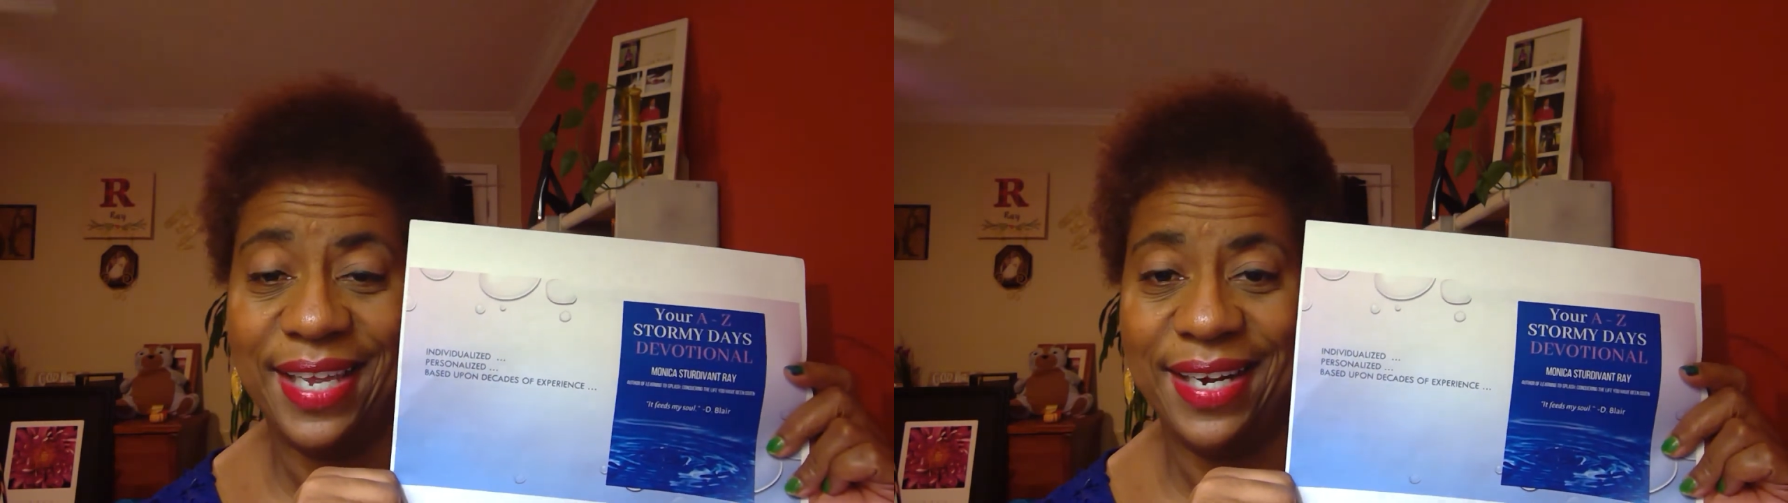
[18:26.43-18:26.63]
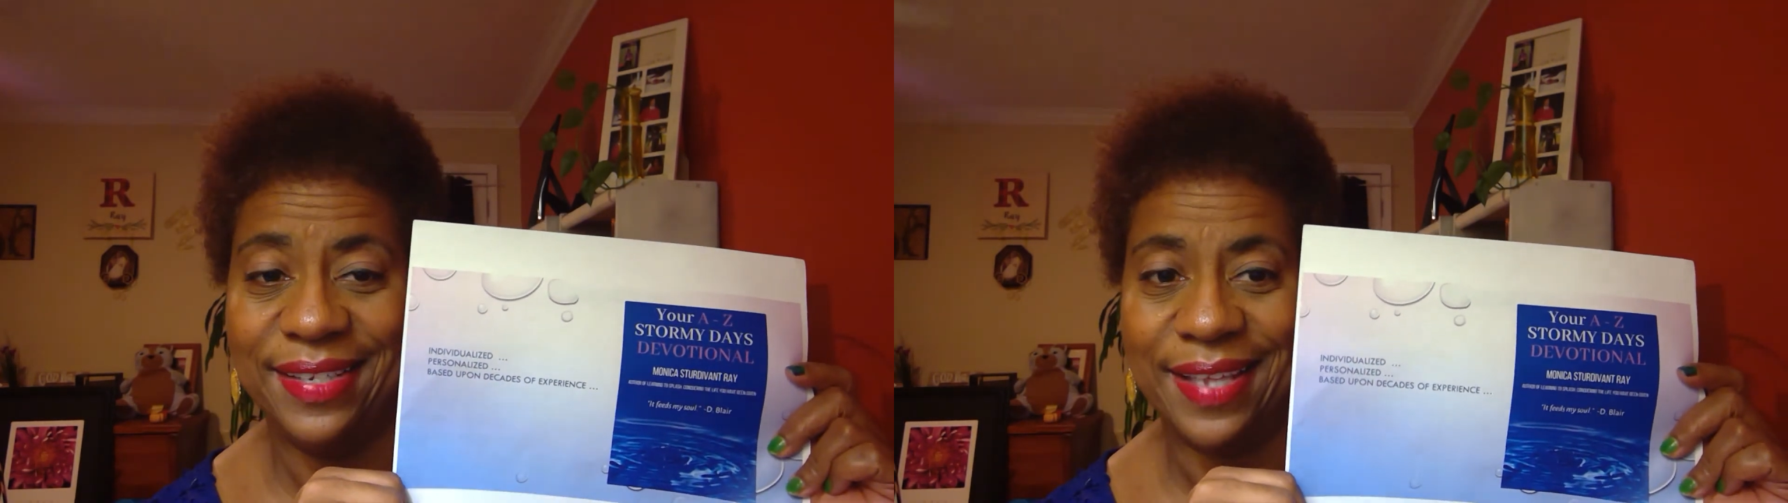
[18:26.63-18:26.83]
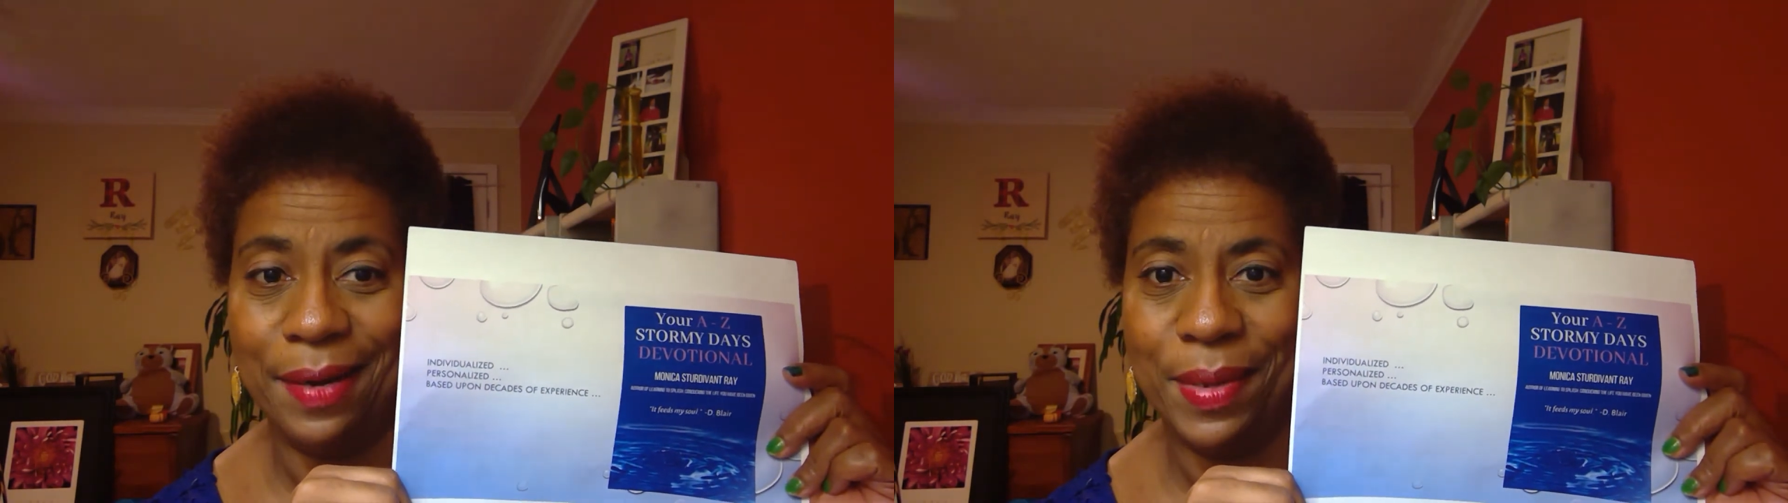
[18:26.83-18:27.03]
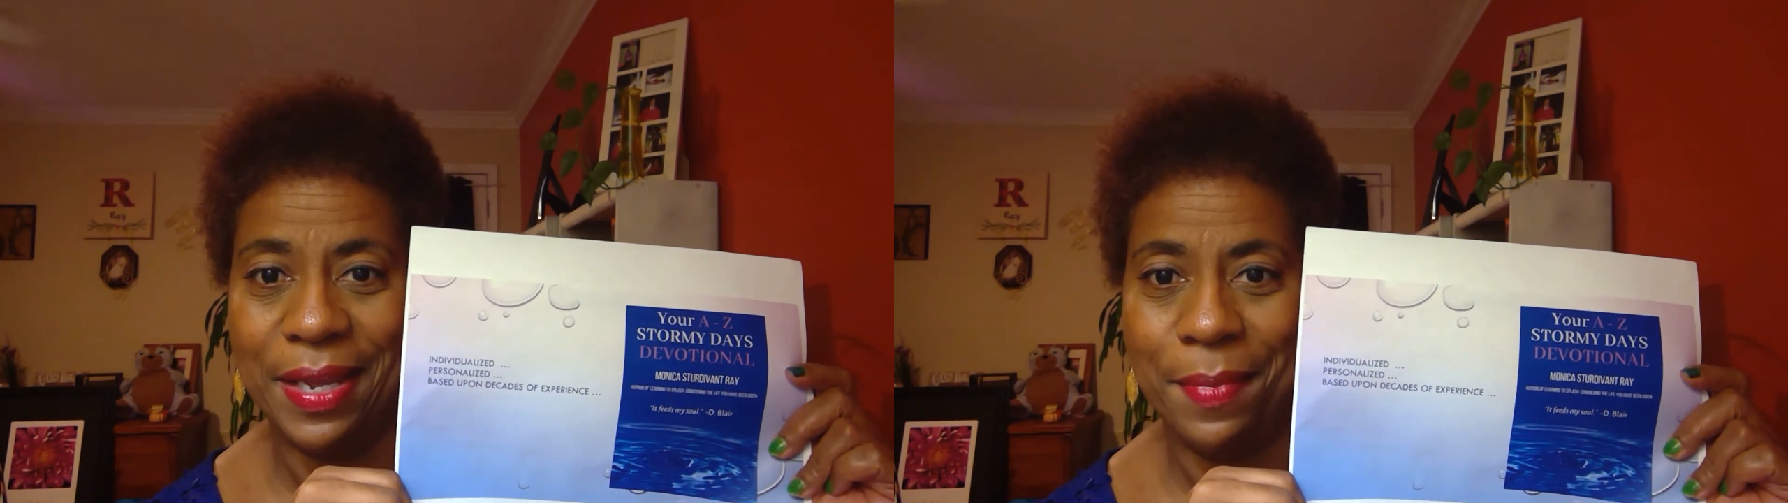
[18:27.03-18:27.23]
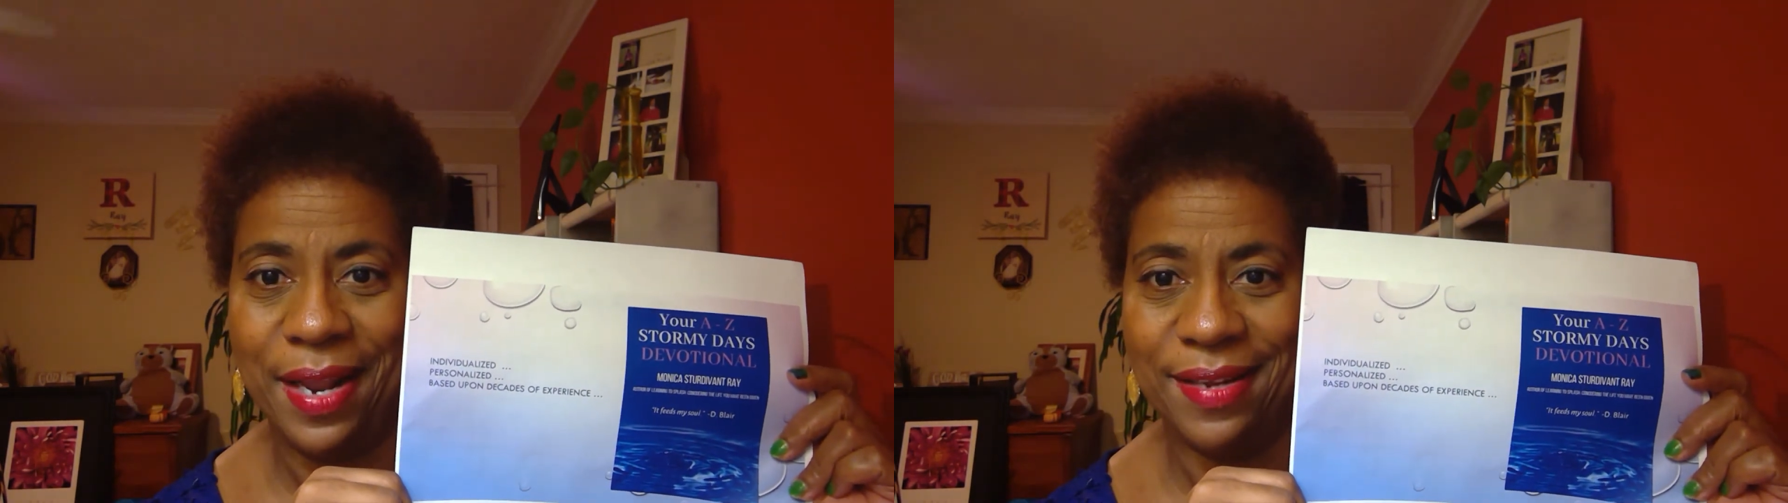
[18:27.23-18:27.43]
and it's going to be
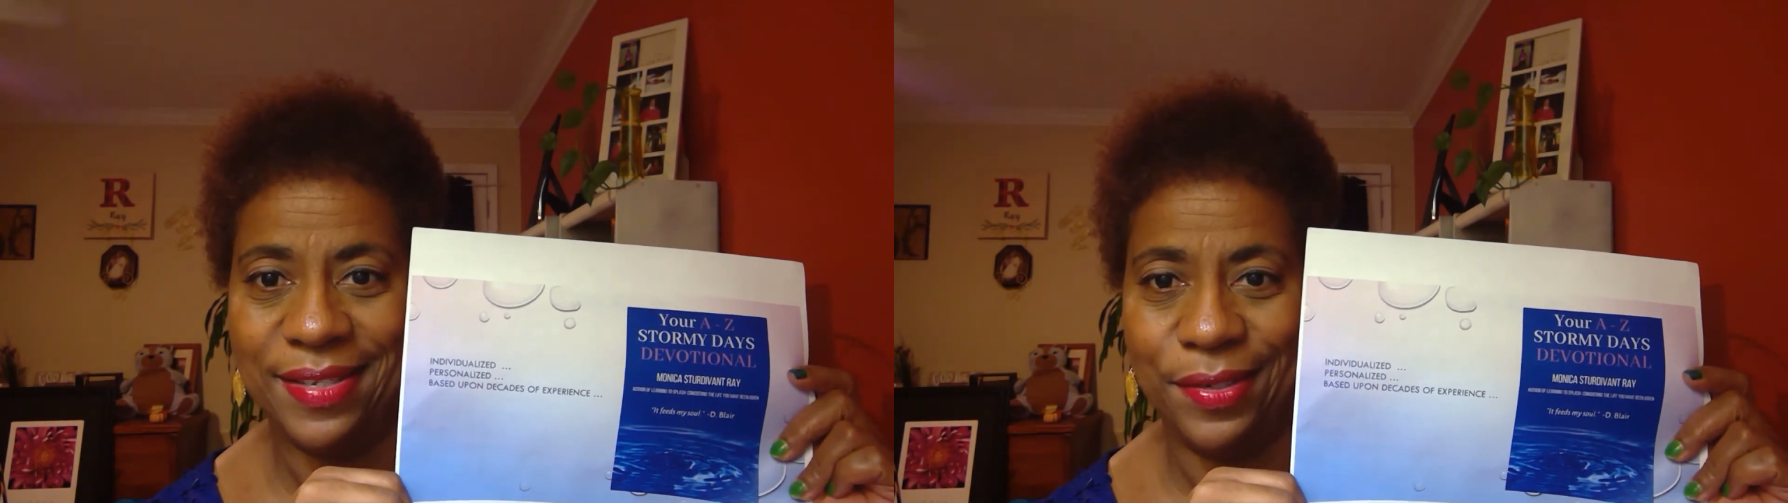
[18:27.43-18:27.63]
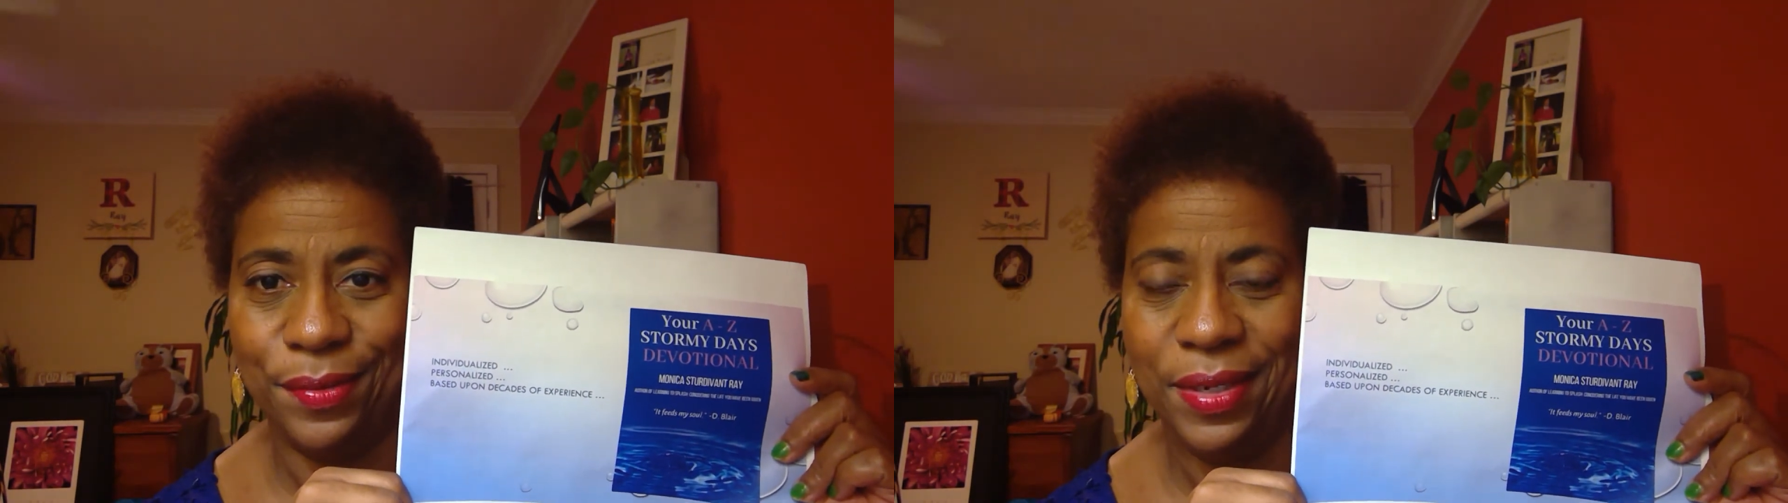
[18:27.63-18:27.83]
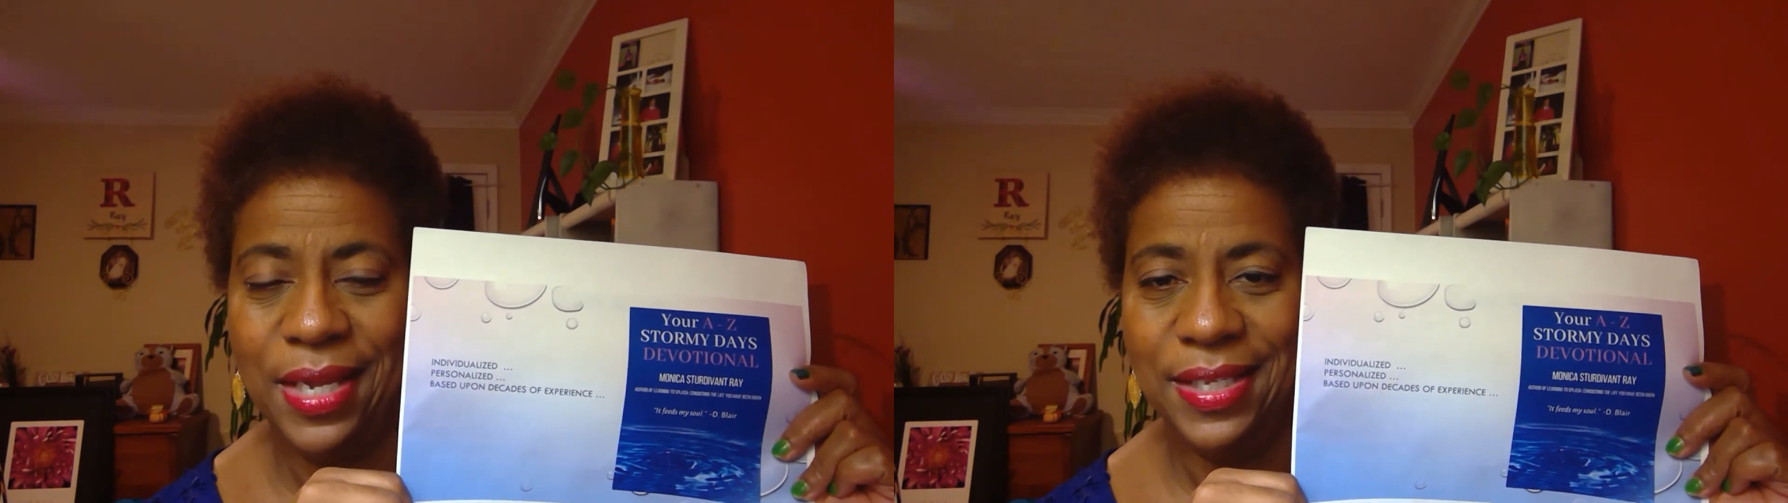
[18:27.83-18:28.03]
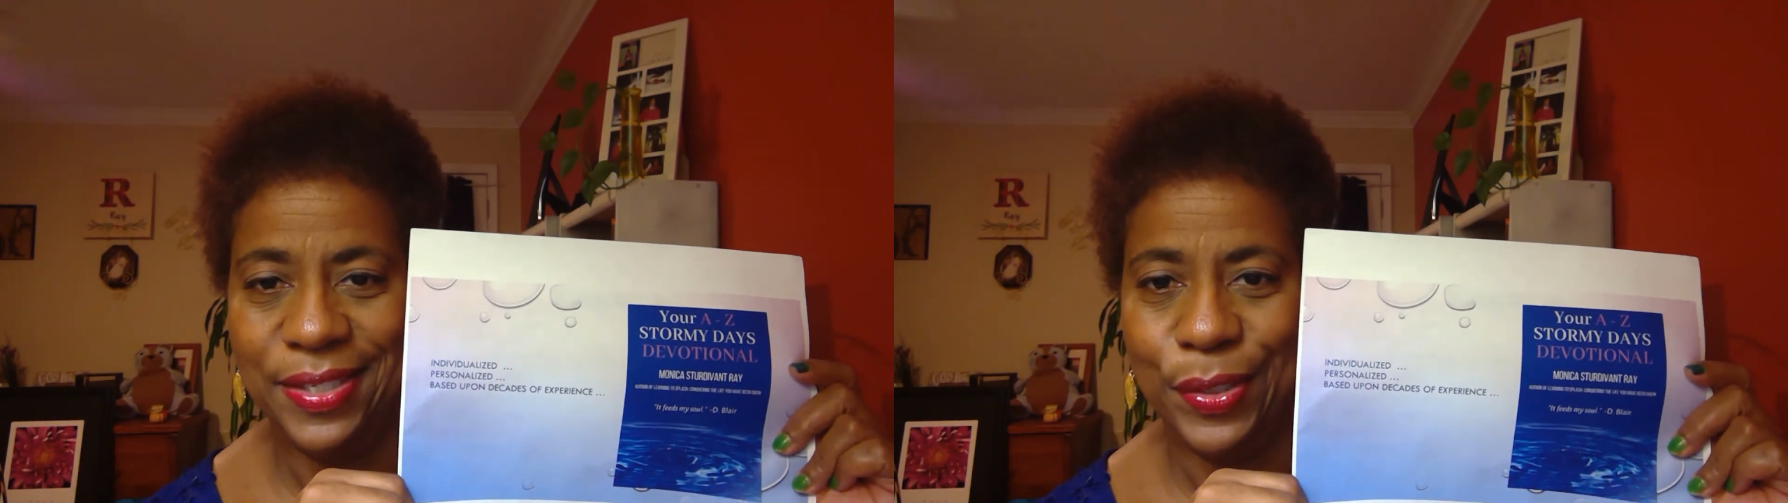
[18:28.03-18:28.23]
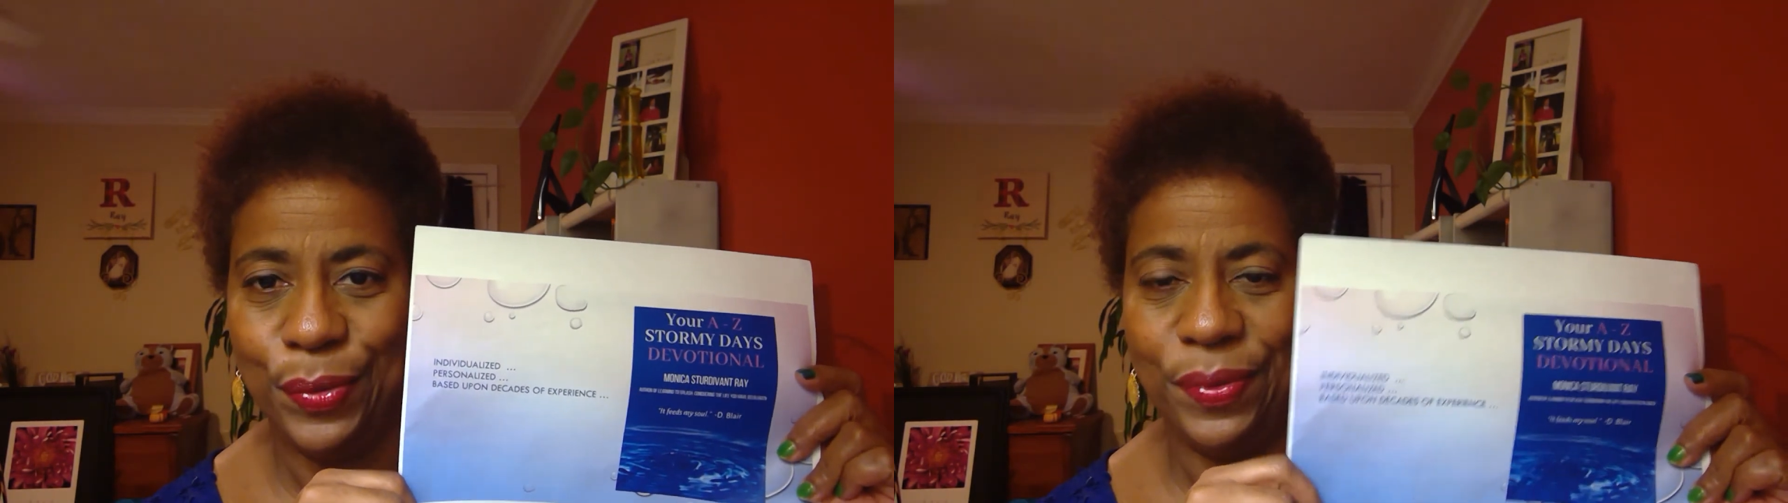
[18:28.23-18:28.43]
coming out
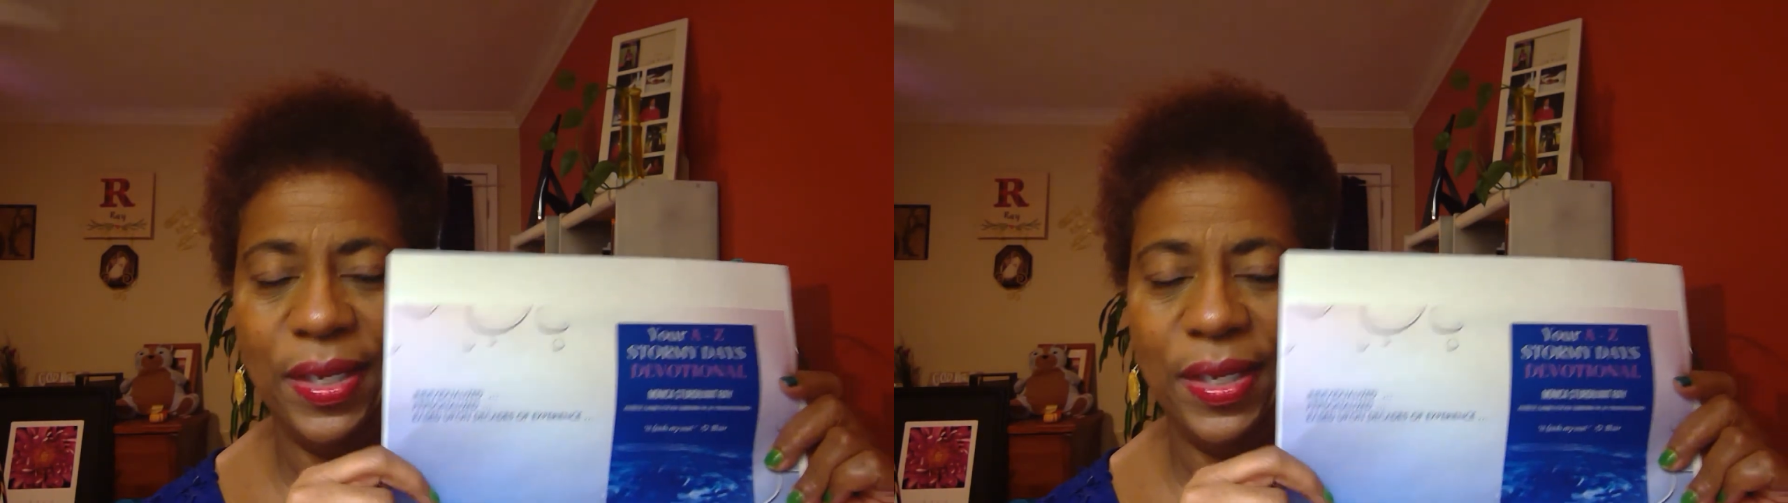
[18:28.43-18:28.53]
soon.